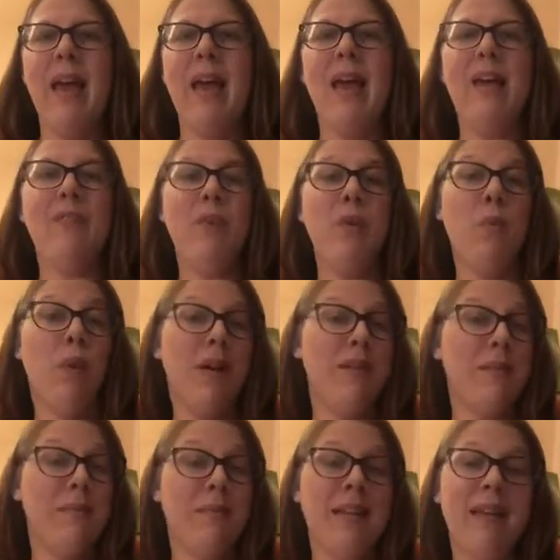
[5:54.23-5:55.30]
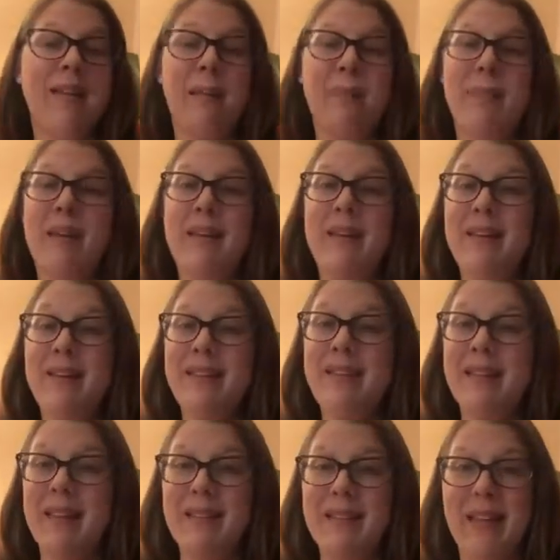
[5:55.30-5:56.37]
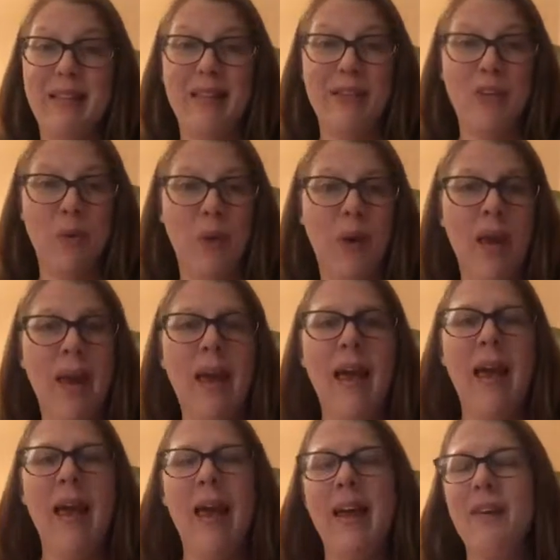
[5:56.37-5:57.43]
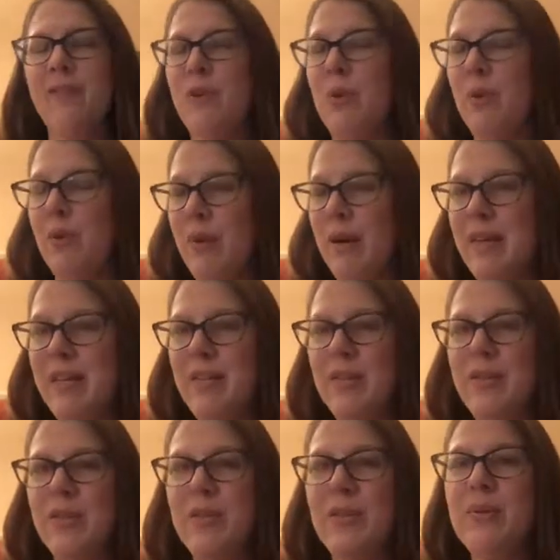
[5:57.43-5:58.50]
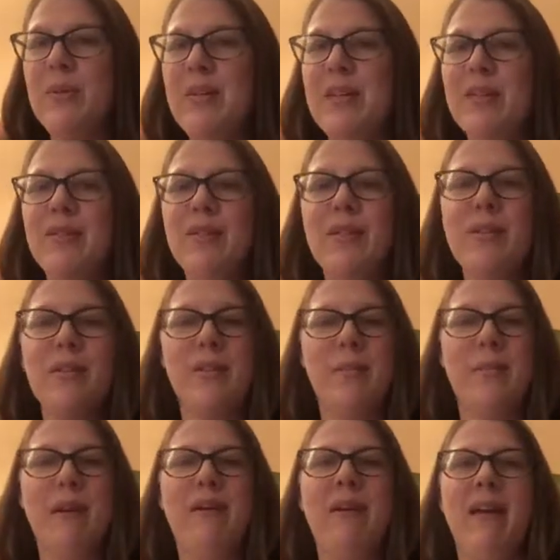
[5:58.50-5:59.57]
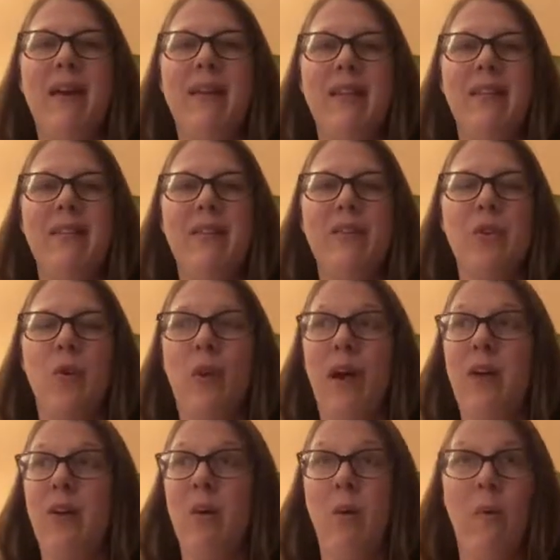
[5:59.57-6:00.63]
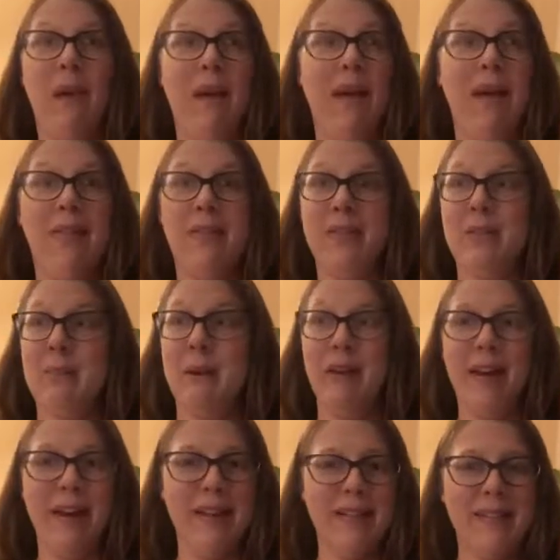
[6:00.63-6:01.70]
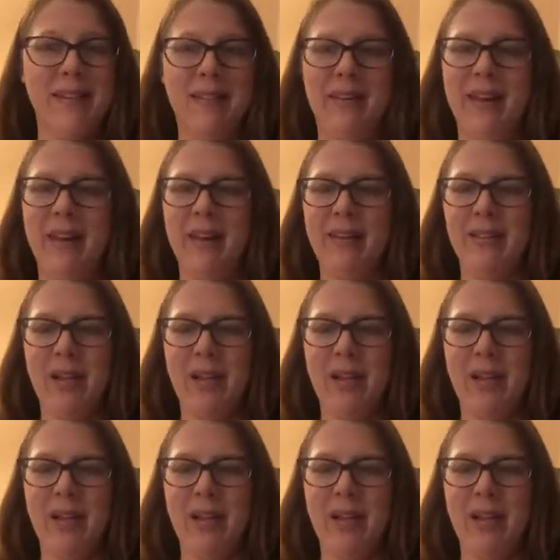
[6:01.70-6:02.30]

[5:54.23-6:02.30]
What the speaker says: if you want some daily peace and daily joy, and if you are ready to tune into the Spirit in this radical way that Spirit has given us